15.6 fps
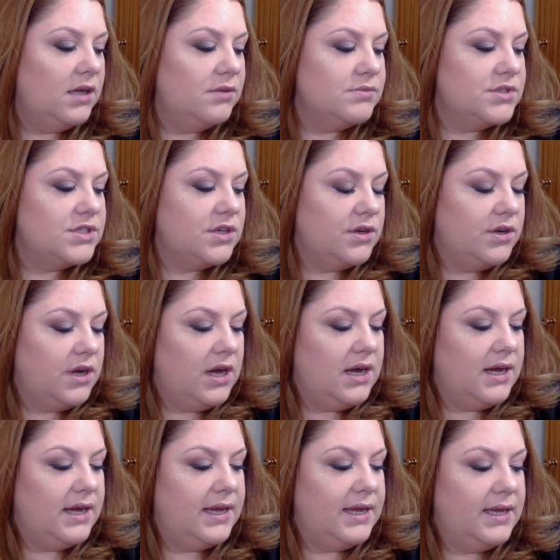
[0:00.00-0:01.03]
So
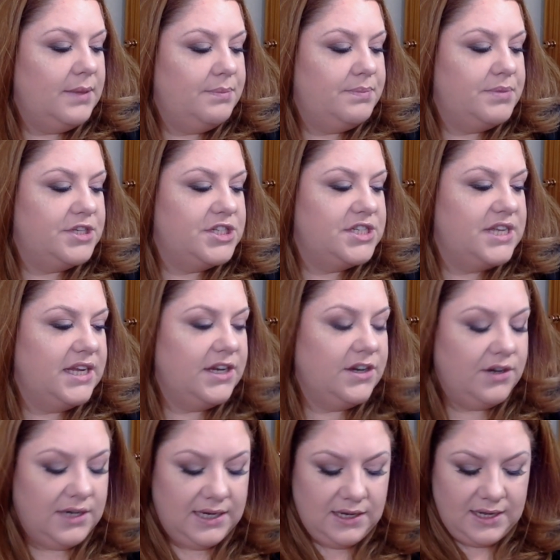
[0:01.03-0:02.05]
I
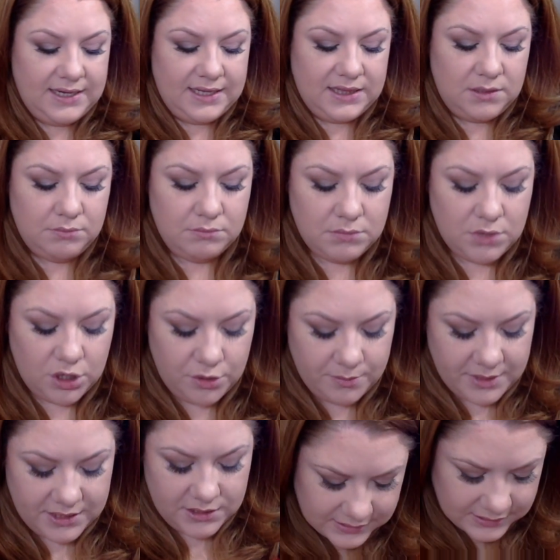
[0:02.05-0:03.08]
particularly like at the
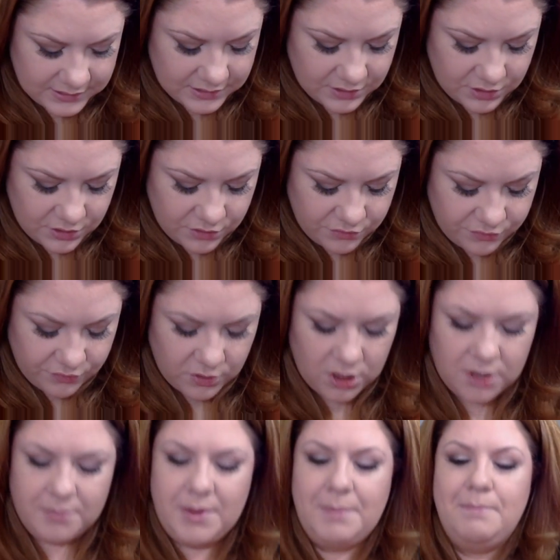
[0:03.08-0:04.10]
moment
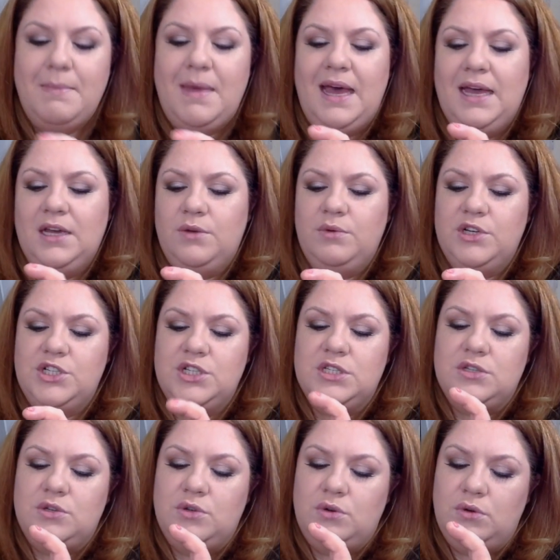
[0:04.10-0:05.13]
from MAC, which
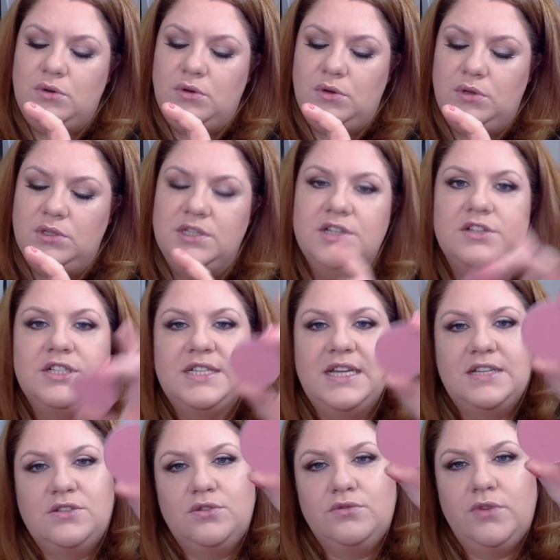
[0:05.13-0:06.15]
is called
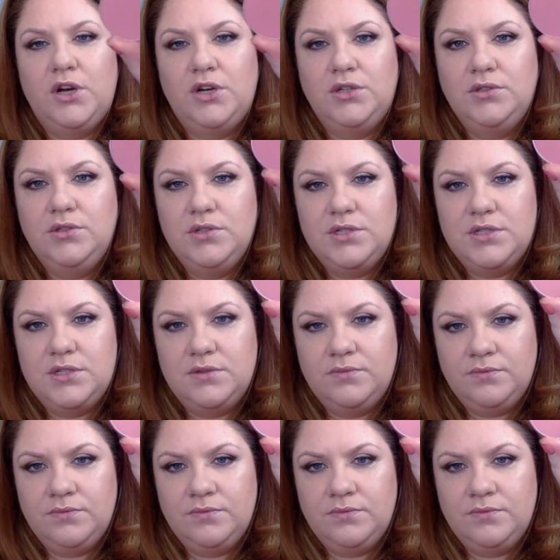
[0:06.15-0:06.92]
Desert Rose.